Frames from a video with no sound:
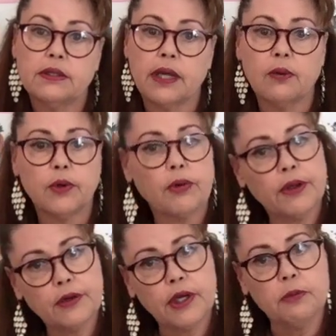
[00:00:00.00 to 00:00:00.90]
They would
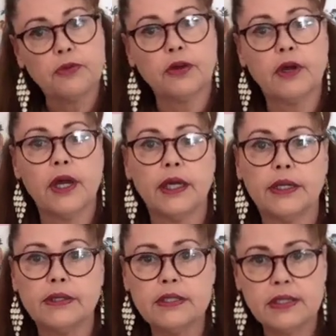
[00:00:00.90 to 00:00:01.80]
rather keep their head
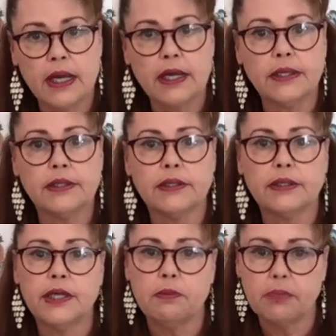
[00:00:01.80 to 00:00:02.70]
in the sand
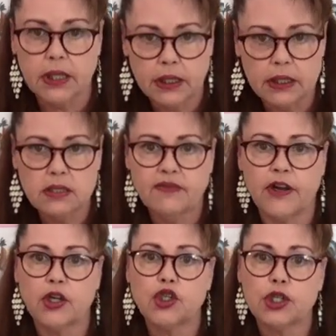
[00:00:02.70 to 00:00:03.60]
and keep being
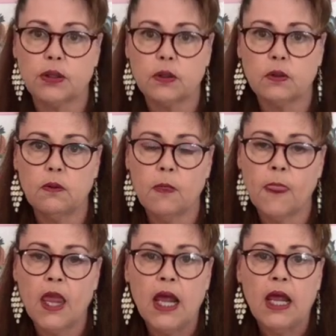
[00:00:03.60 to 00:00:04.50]
dysfunctional.
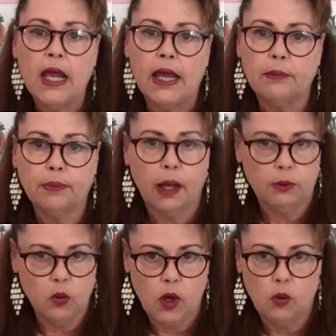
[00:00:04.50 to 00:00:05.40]
And
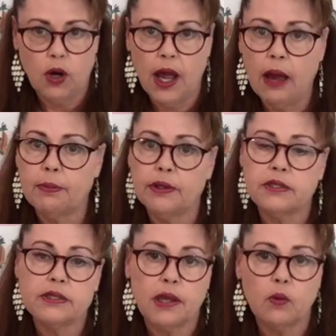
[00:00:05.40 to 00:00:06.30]
probably what will happen
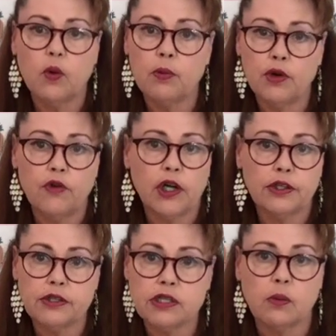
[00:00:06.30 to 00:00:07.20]
is they will move on
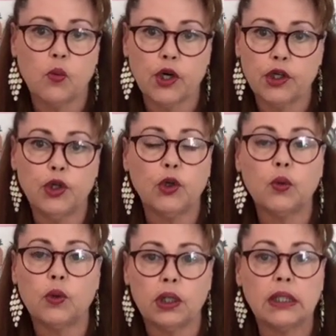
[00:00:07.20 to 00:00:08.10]
to someone who
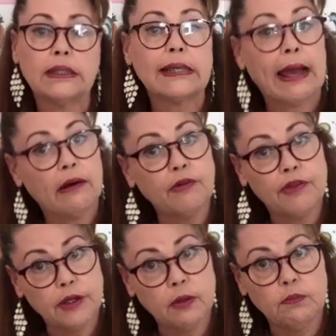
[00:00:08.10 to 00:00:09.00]
will allow
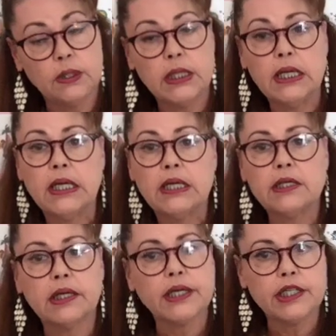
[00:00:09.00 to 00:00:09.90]
them
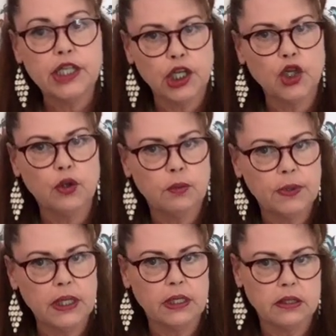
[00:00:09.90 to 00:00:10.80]
to continue to
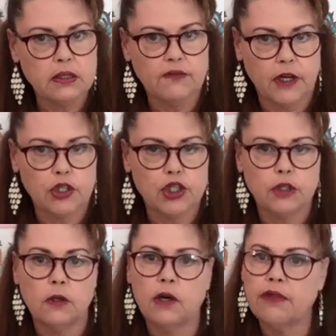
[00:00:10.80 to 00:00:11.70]
be
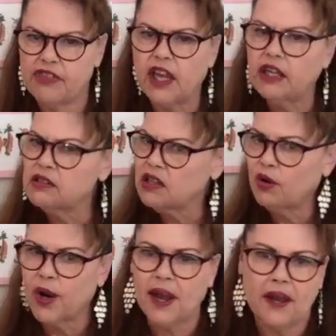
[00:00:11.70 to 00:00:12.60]
dysfunctional and think it's
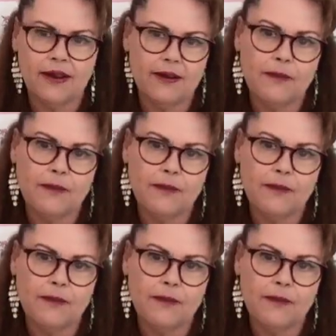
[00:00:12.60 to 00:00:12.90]
okay.